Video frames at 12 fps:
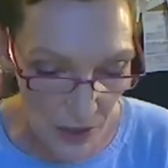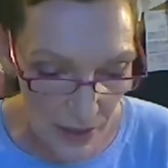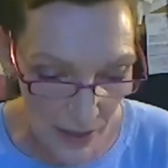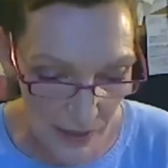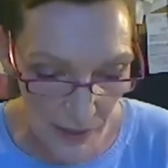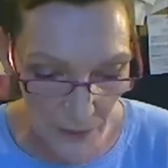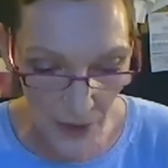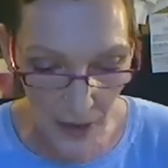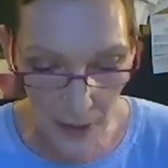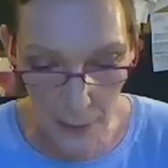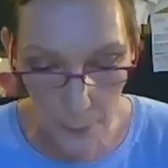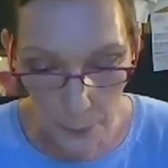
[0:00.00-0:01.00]
thus
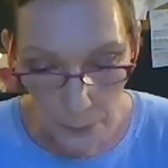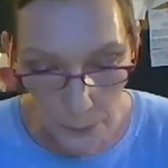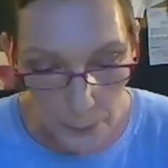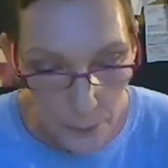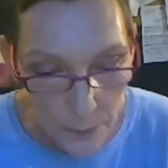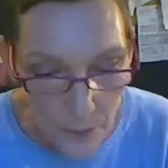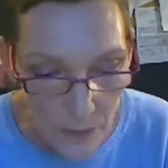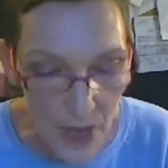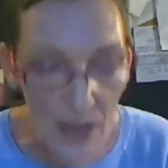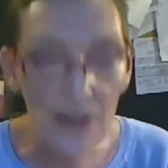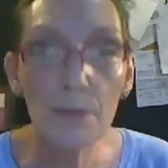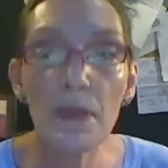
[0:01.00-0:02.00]
far
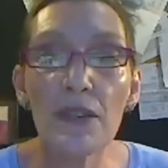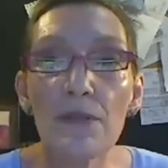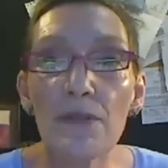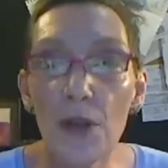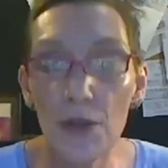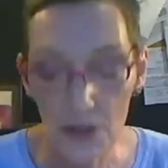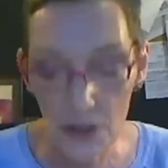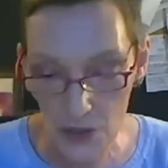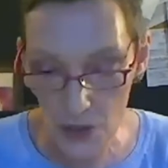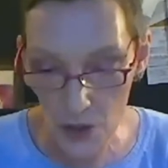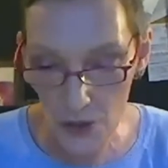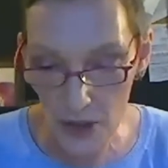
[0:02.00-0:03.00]
has been
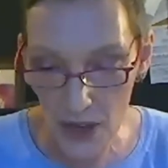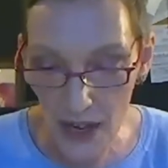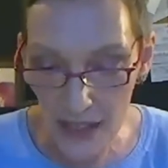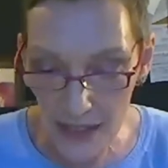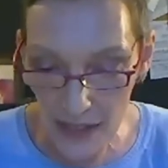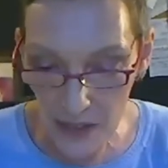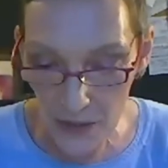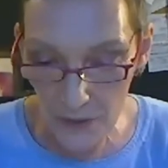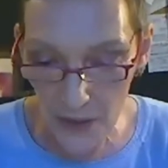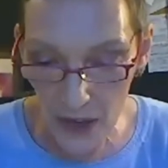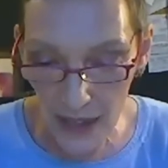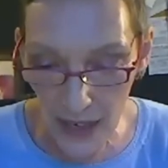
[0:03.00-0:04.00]
focused on
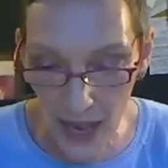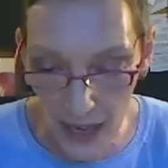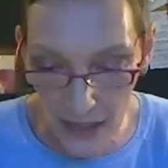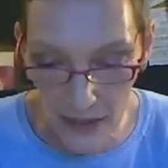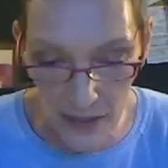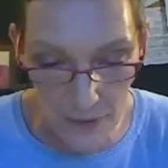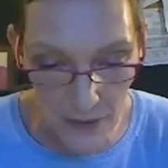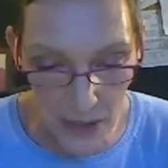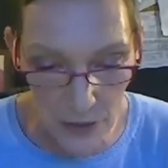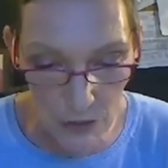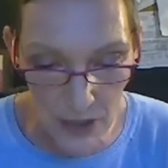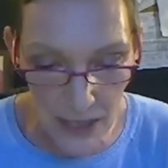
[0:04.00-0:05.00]
identifying active
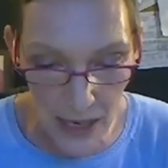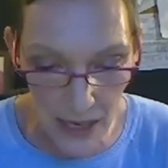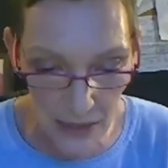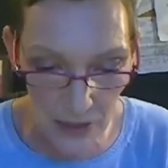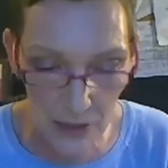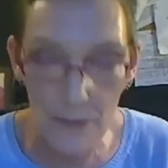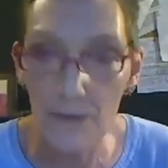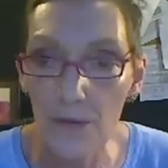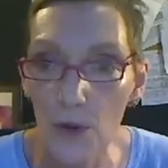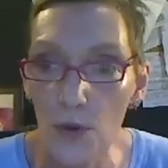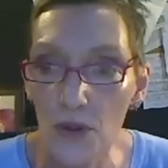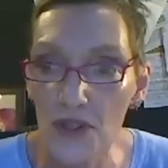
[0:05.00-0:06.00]
and reactive
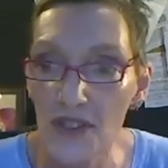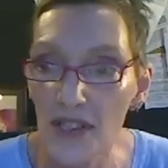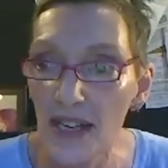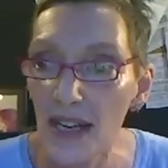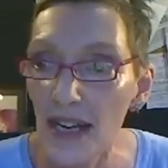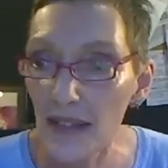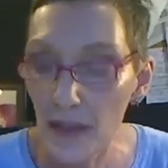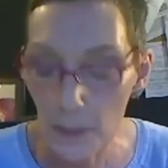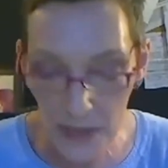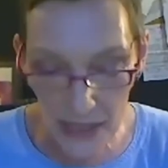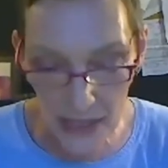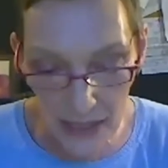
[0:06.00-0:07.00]
force in the
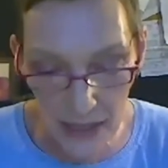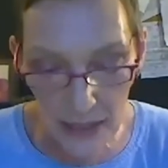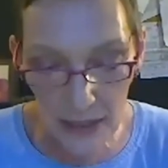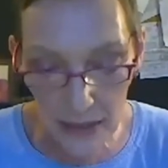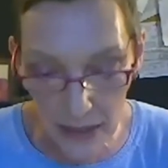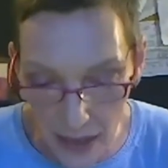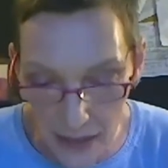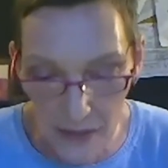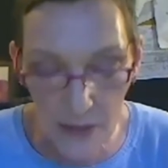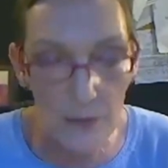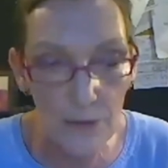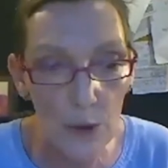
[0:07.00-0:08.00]
particular
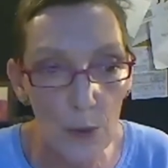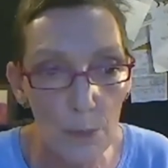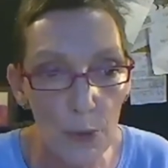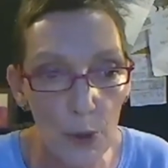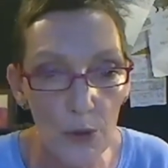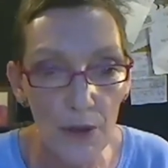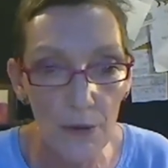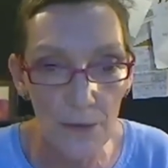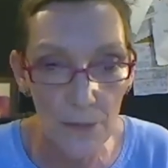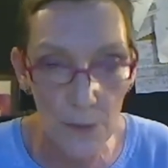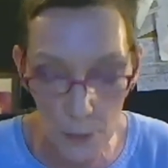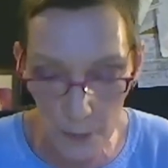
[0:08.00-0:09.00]
case of corporeal
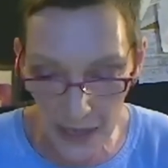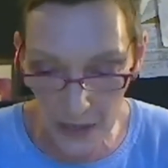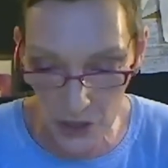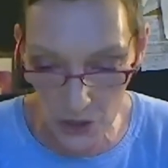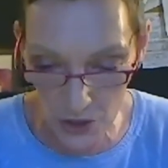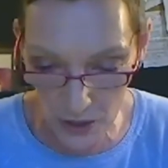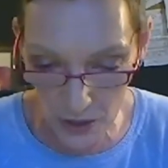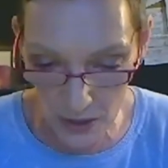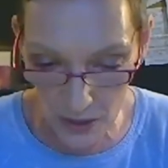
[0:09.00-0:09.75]
formation.